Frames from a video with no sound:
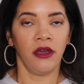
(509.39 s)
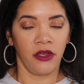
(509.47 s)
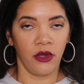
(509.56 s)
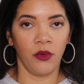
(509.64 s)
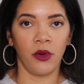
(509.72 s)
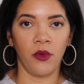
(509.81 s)

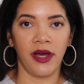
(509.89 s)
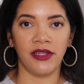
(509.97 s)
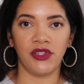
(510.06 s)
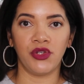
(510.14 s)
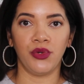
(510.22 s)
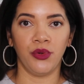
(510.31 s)
you would want
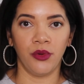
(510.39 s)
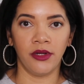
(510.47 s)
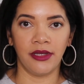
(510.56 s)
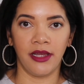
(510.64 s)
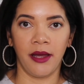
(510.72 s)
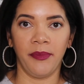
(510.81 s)
to
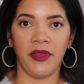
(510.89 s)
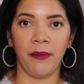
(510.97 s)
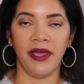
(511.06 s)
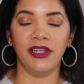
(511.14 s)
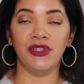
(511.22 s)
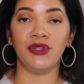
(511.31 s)
lump them
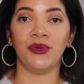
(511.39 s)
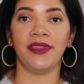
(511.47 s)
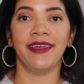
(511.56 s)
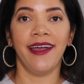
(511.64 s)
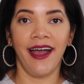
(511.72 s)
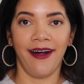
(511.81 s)
into
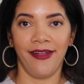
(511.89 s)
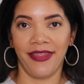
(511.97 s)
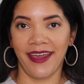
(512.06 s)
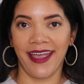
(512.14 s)
the health